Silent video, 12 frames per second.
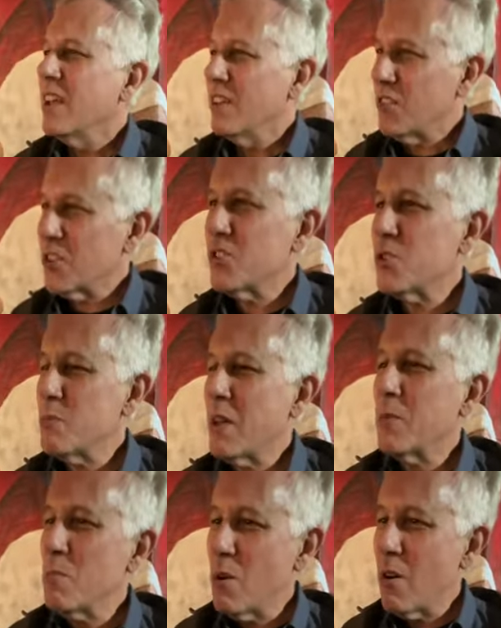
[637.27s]
if he could just
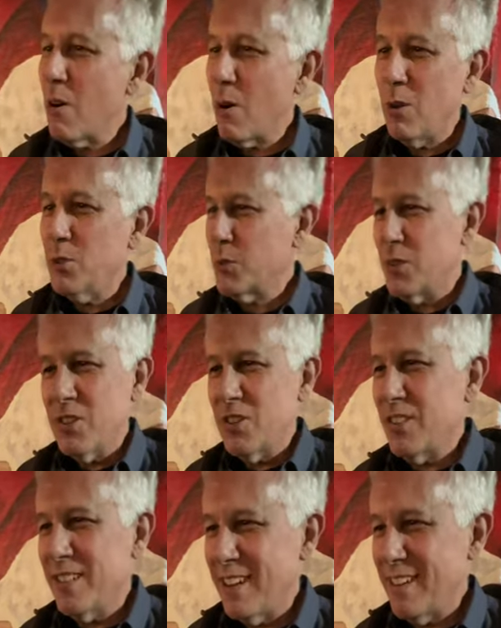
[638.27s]
make more holes, we should
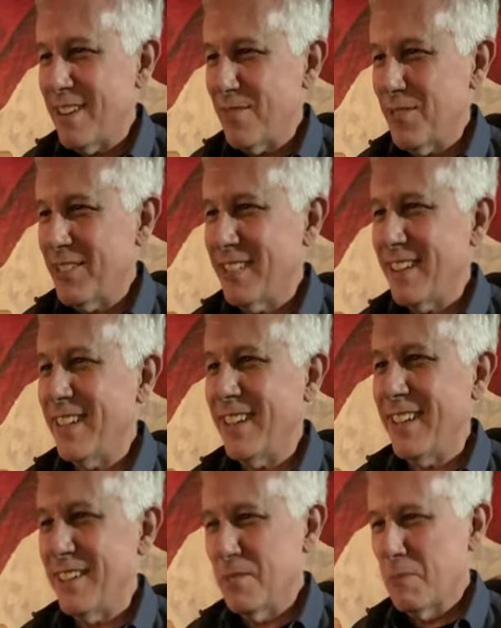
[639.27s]
just take down the so ceiling. So it's
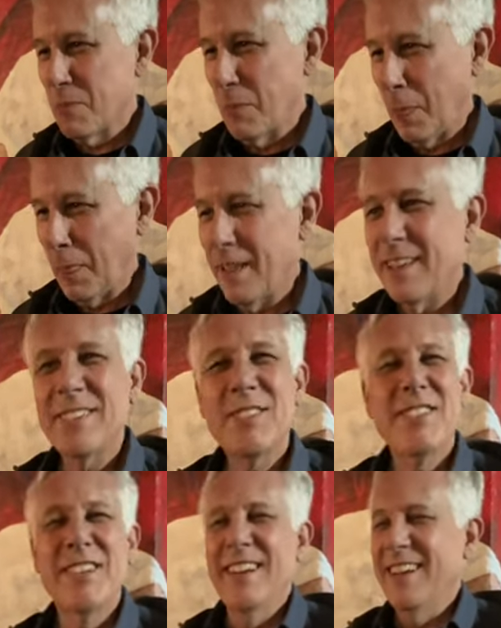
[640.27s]
a holy building then.
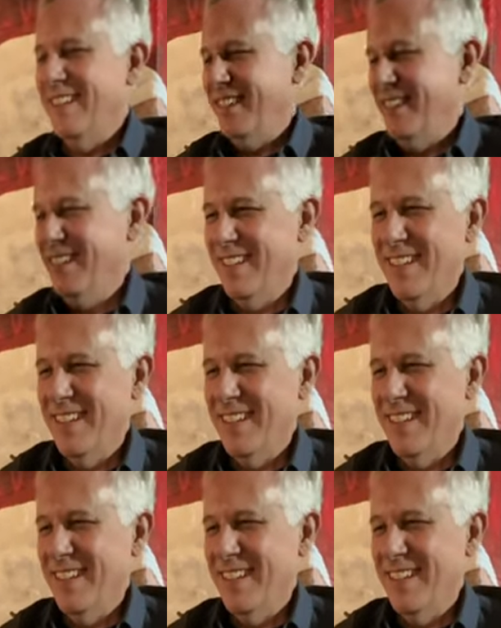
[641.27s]
You